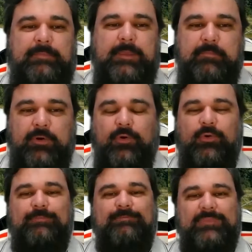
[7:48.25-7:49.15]

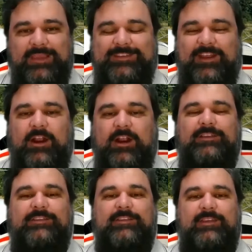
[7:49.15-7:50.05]
people
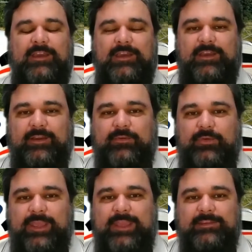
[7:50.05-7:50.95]
start
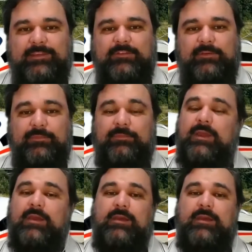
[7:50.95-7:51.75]
creating some